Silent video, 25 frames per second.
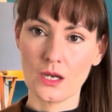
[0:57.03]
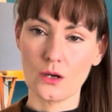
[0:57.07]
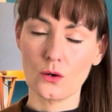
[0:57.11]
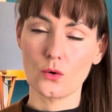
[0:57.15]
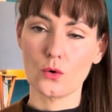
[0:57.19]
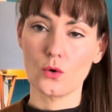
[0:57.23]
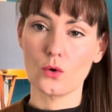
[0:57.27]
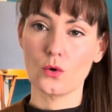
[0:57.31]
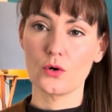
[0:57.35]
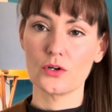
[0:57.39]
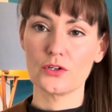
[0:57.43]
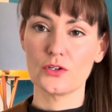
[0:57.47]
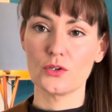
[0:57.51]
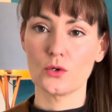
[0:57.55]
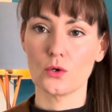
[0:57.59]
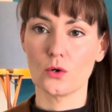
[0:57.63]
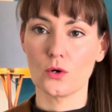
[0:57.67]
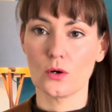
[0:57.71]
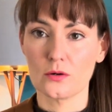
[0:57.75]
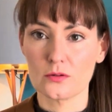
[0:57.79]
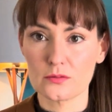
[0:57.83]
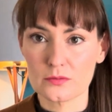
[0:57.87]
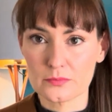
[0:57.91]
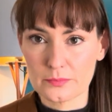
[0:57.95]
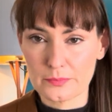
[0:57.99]
or
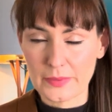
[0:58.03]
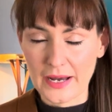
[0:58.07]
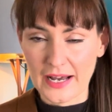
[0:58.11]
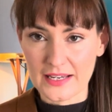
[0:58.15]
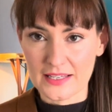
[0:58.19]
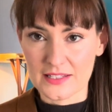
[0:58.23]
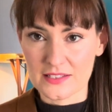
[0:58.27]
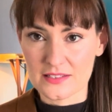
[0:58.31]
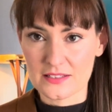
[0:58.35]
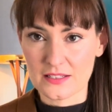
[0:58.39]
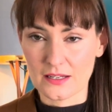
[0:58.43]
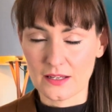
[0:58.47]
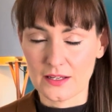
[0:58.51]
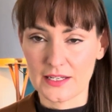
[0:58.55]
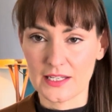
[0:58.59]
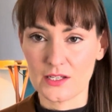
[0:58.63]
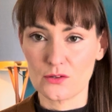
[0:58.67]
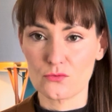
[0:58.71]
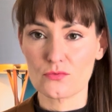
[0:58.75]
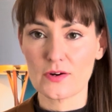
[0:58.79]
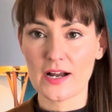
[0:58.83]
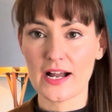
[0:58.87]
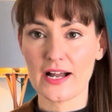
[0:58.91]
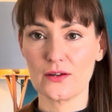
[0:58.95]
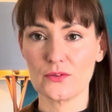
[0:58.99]
your back is slightly
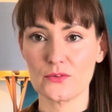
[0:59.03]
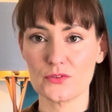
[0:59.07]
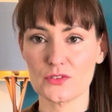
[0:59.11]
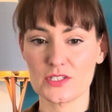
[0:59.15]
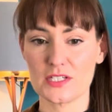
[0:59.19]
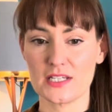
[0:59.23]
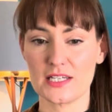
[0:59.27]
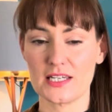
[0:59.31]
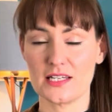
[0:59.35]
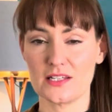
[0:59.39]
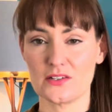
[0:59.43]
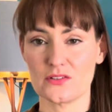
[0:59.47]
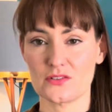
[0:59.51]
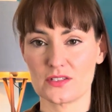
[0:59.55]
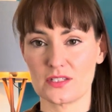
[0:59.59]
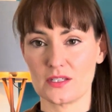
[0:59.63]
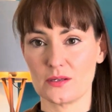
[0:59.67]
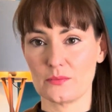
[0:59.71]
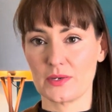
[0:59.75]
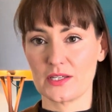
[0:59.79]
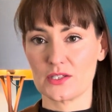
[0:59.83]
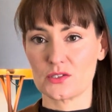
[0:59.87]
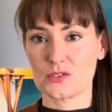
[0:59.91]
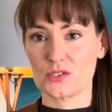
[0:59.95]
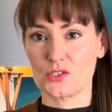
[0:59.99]
rounded, so that
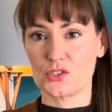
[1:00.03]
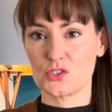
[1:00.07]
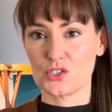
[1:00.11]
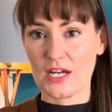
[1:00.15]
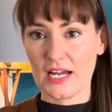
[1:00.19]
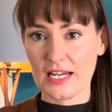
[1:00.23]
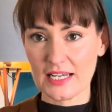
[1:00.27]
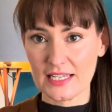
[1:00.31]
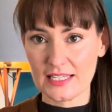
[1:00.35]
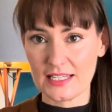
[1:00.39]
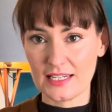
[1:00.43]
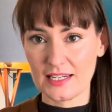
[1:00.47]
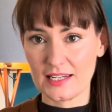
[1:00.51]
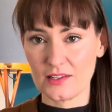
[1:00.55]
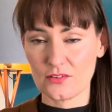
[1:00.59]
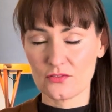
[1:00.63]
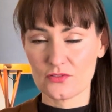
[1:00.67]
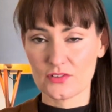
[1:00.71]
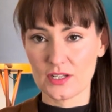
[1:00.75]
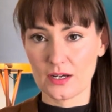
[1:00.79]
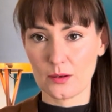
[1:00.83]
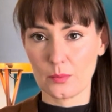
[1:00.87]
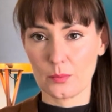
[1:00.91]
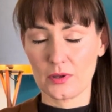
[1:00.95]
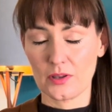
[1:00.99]
makes the jacket lift
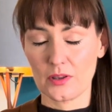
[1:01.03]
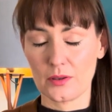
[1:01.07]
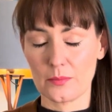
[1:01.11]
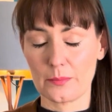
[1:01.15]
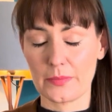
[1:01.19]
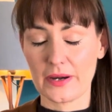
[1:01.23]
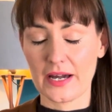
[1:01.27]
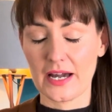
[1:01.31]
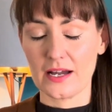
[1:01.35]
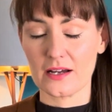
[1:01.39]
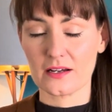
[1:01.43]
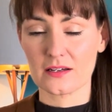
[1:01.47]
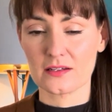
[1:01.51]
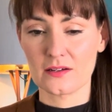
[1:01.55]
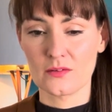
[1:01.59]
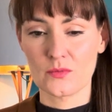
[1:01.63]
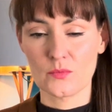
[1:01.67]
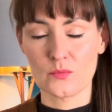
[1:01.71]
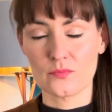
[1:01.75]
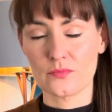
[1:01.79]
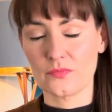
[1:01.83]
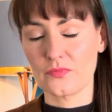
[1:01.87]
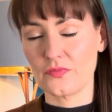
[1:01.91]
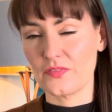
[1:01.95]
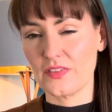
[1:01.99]
up at the back.
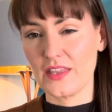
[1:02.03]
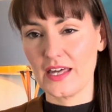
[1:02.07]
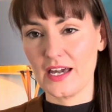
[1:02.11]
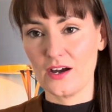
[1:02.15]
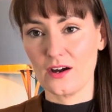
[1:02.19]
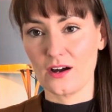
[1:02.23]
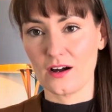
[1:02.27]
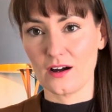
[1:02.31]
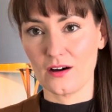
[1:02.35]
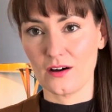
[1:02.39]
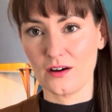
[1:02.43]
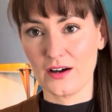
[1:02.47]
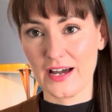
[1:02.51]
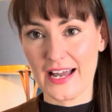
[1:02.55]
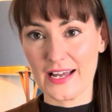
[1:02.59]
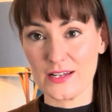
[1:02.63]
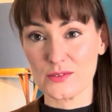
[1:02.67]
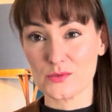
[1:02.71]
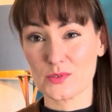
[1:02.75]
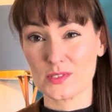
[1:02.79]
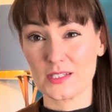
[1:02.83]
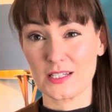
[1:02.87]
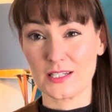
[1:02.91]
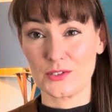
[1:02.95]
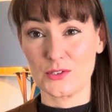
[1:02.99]
There are
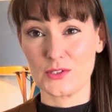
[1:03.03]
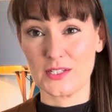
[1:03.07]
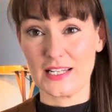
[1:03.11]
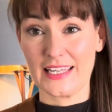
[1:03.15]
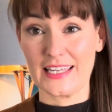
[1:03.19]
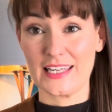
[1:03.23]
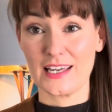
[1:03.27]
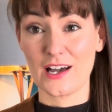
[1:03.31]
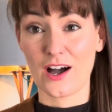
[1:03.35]
absolutely